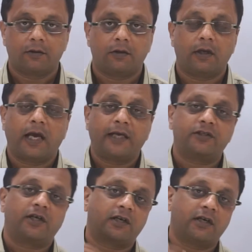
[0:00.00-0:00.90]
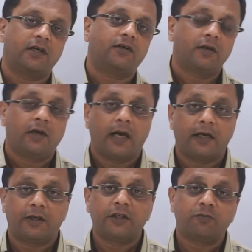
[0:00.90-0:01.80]
the lines are cut
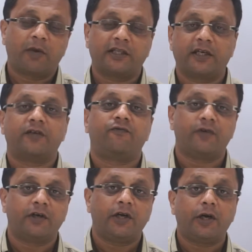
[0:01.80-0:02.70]
and this magnetic field